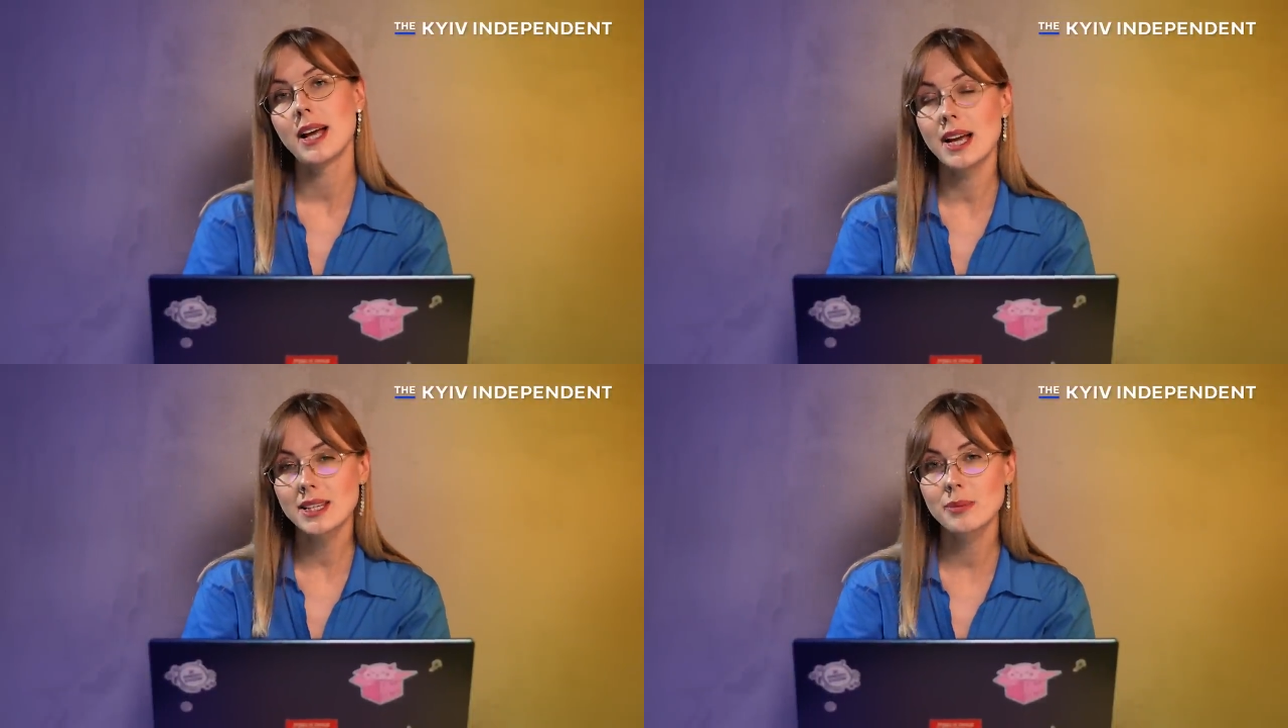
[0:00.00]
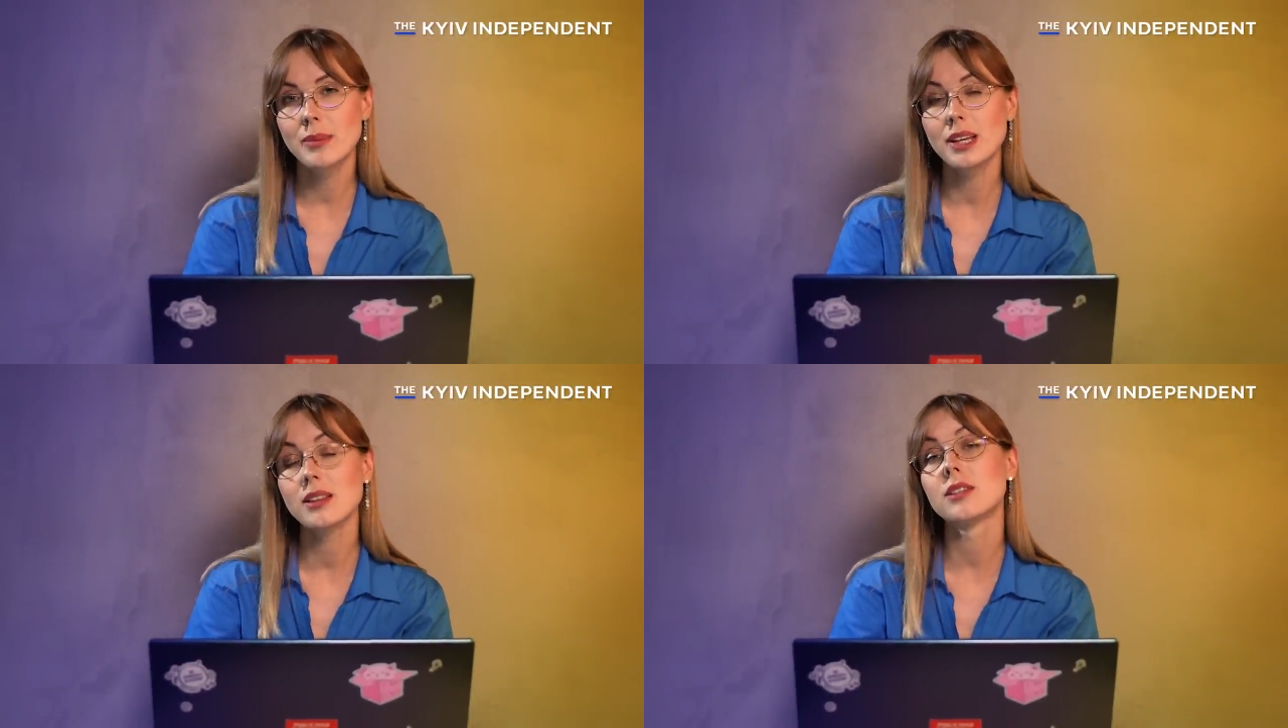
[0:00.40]
has
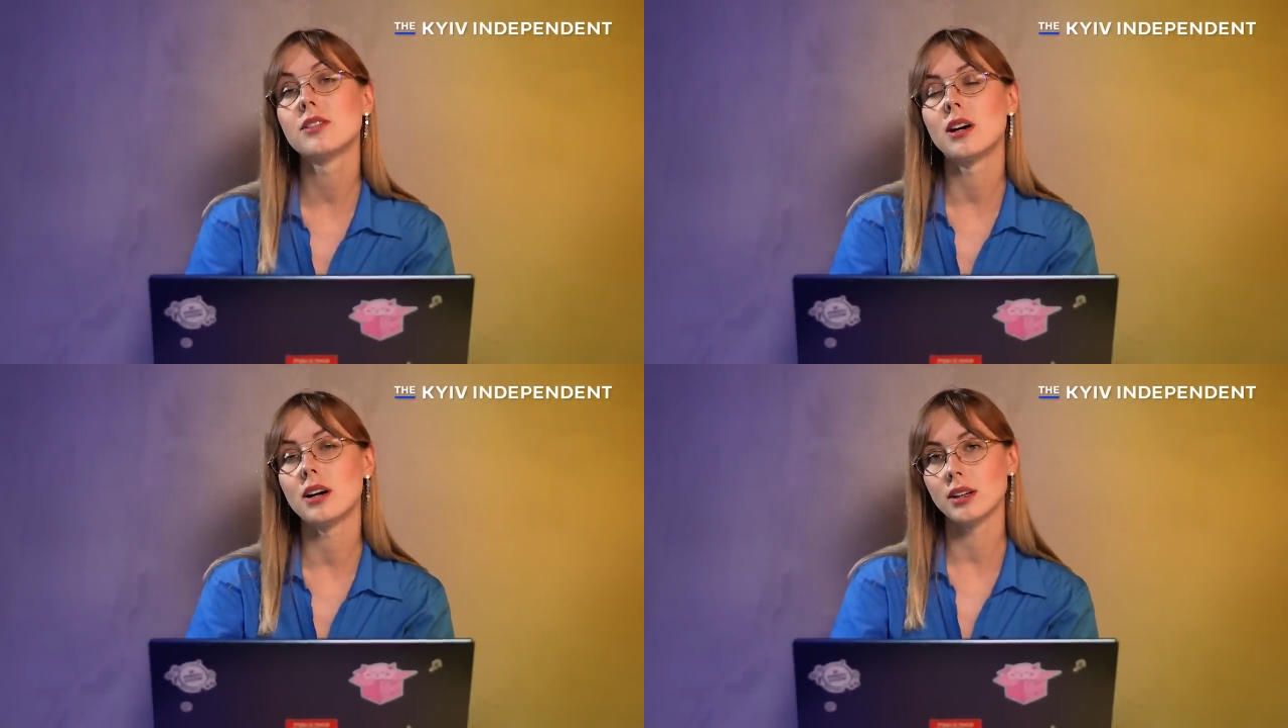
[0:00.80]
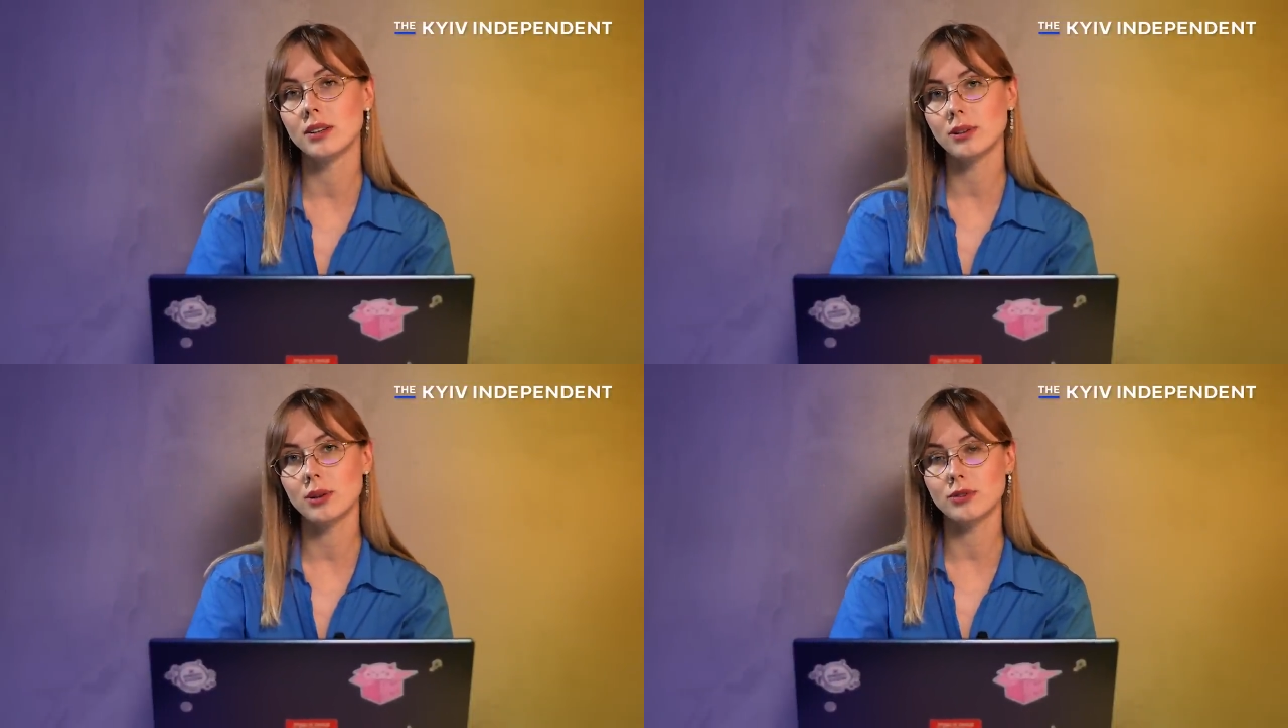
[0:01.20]
been the
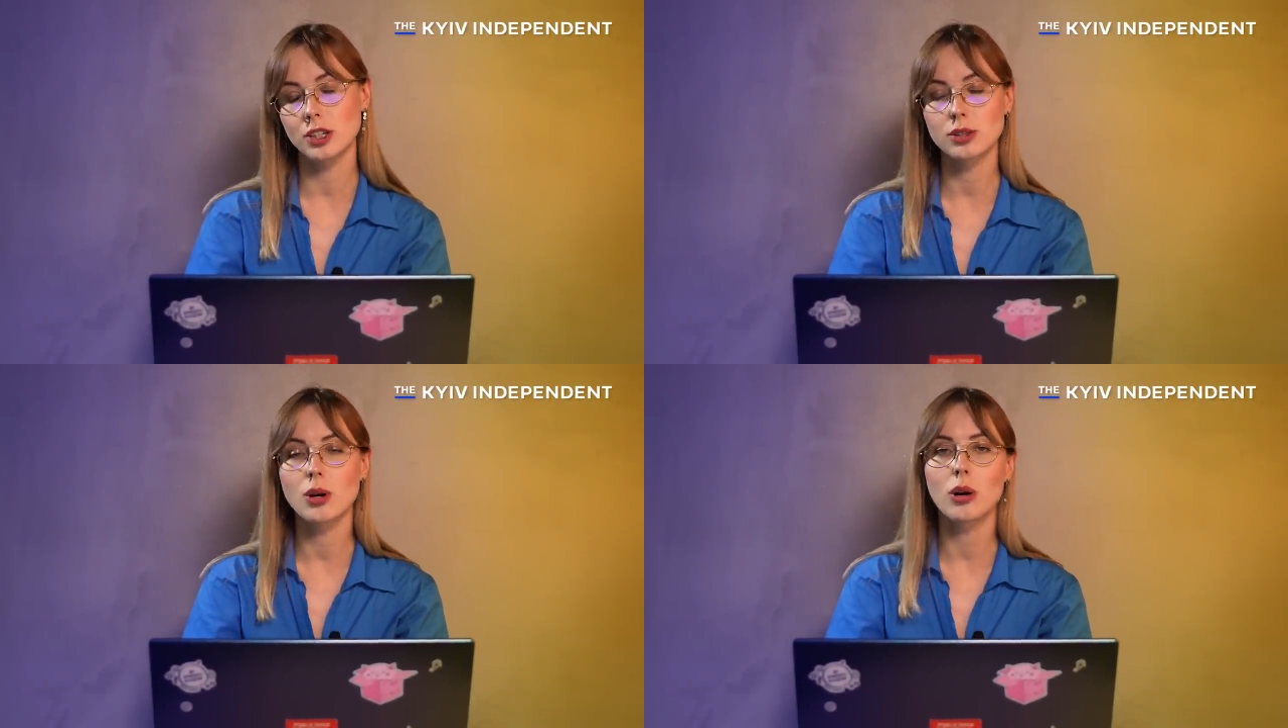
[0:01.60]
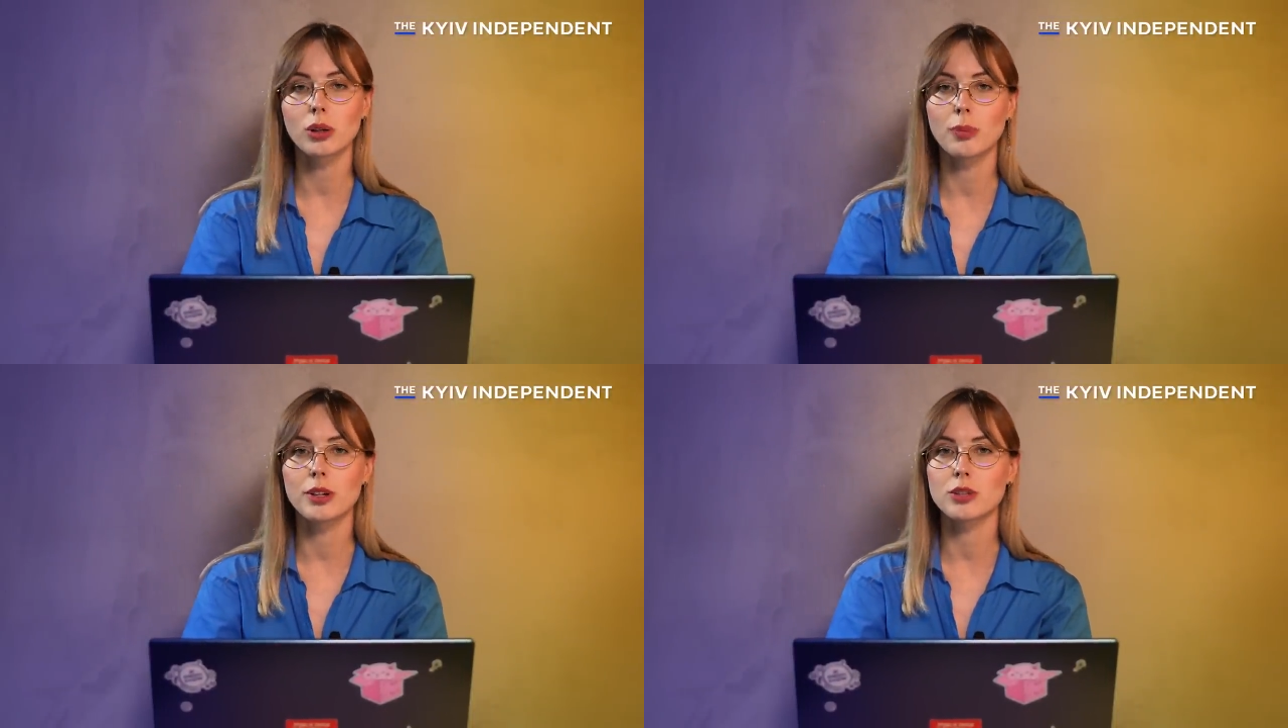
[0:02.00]
target of Russian
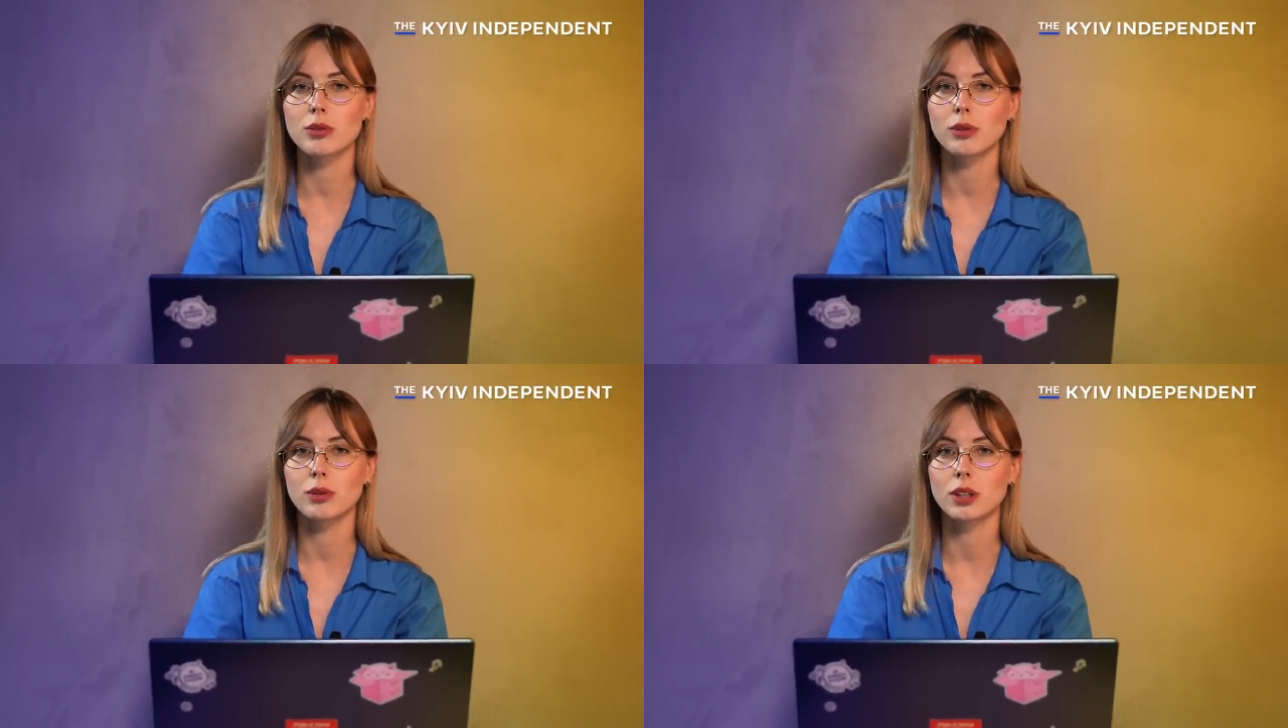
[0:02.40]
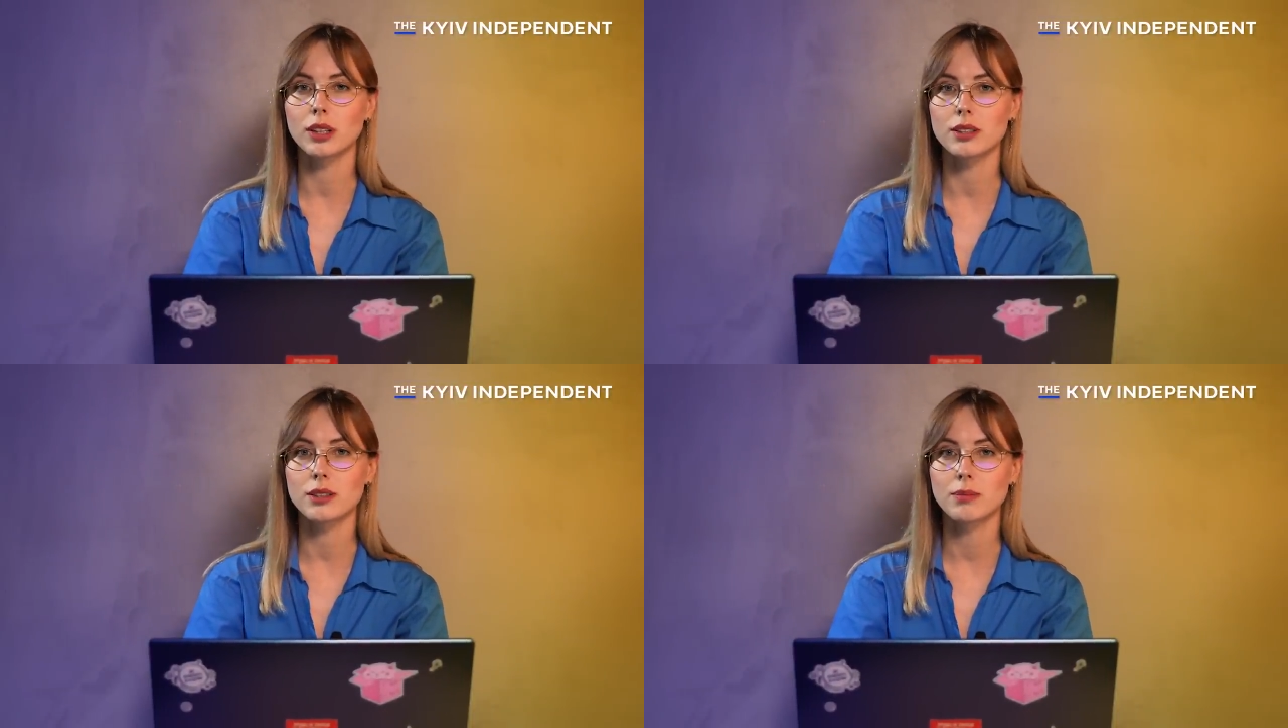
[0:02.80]
occupation
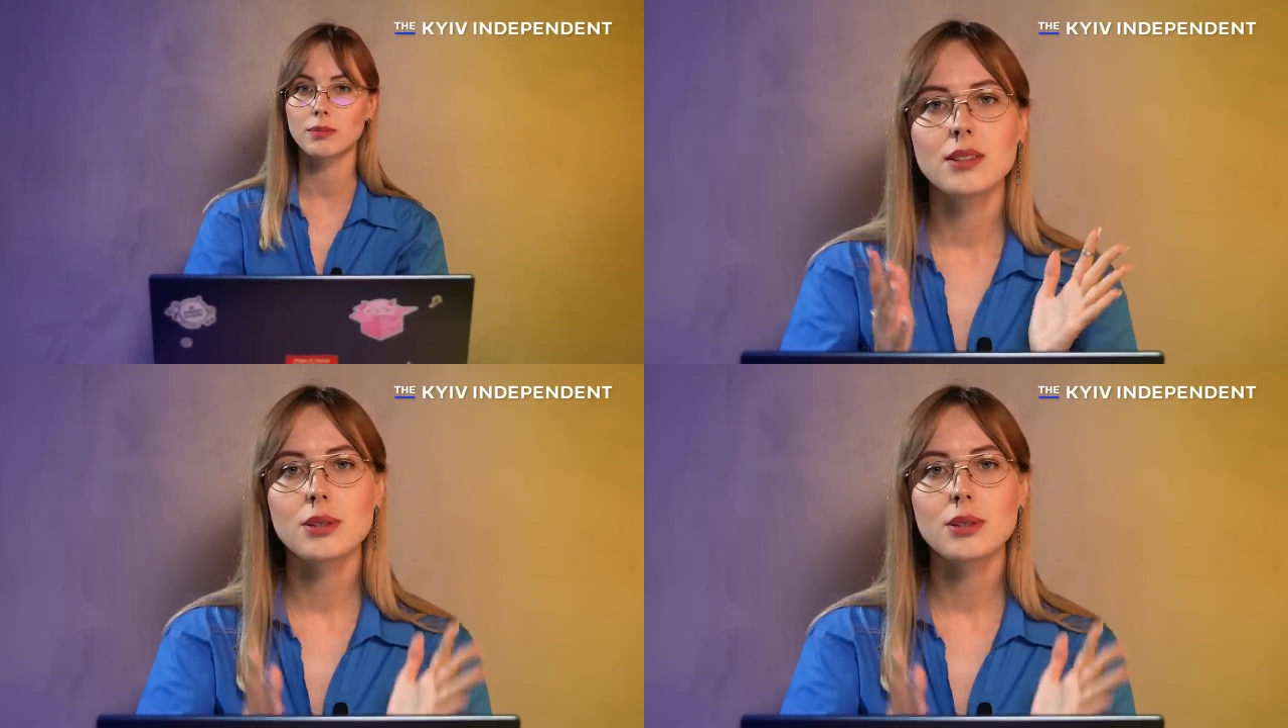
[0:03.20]
authorities.